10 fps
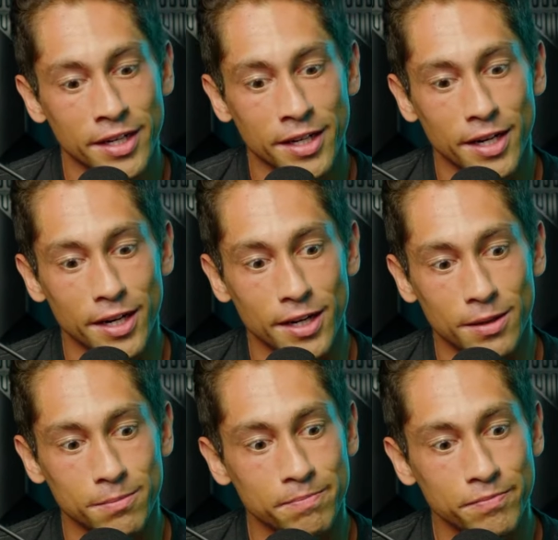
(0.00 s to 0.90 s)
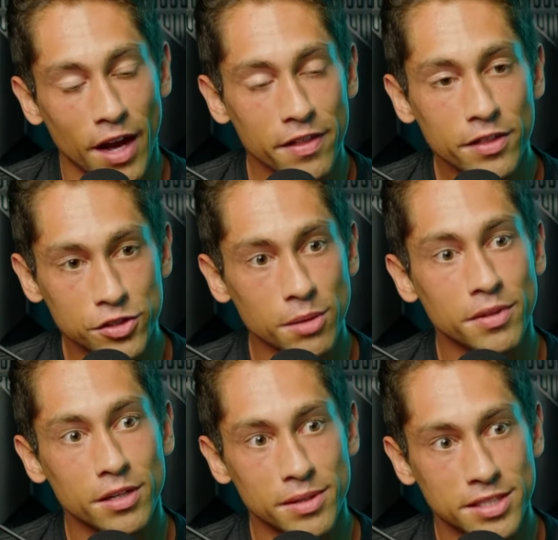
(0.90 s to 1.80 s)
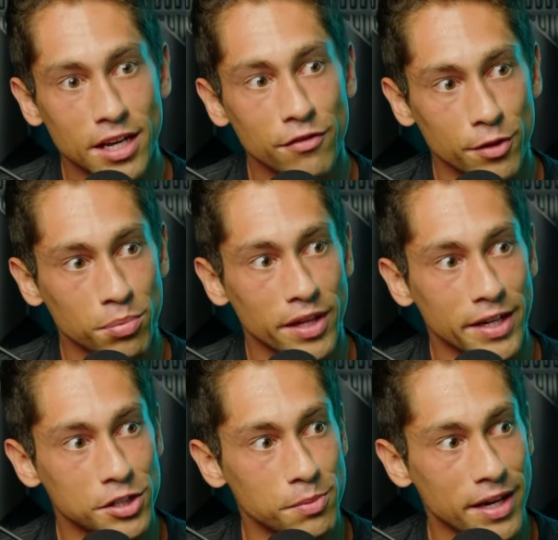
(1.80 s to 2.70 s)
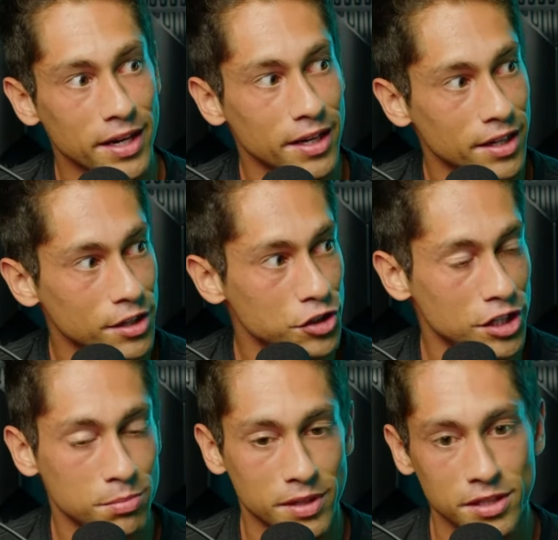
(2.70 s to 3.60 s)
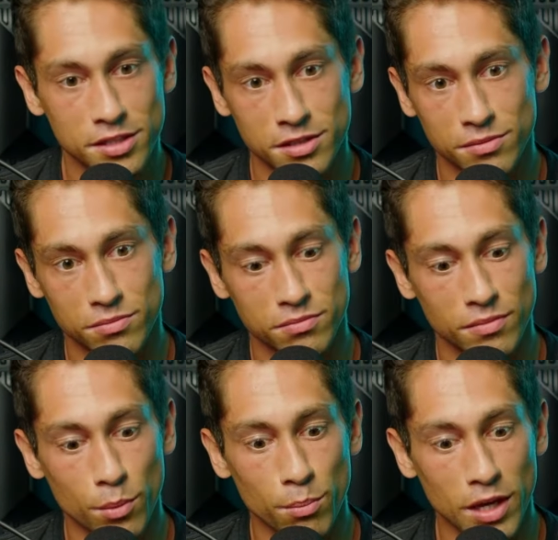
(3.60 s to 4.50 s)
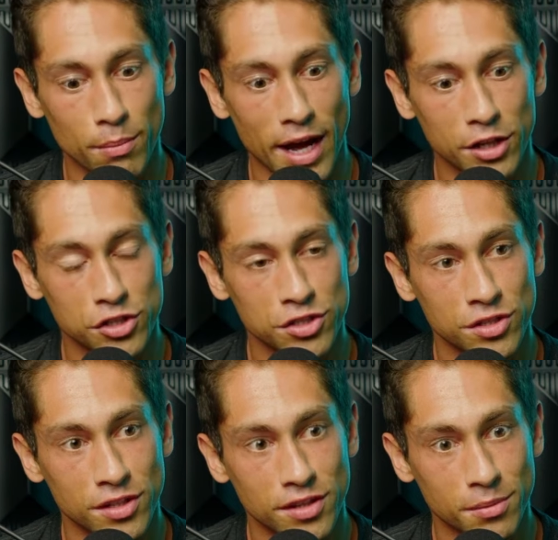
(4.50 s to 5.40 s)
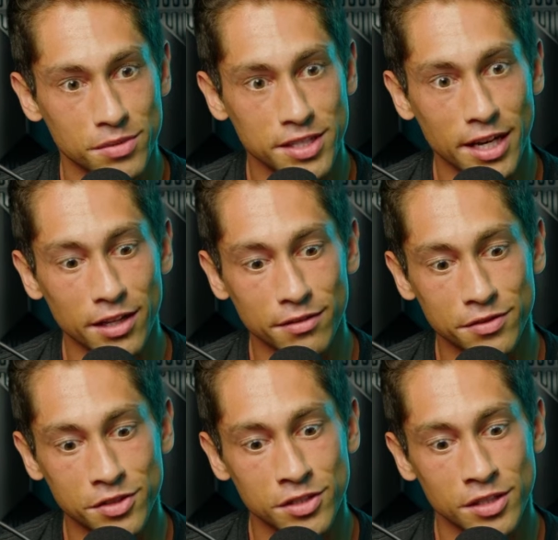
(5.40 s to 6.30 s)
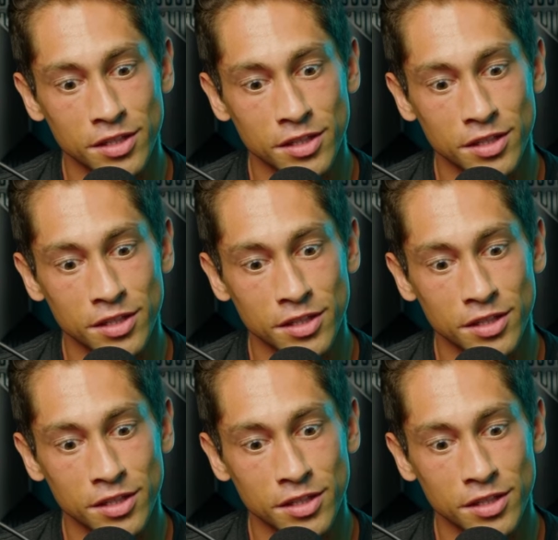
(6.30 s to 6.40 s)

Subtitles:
I think there's something to be said for players making adjustments mid-match themselves,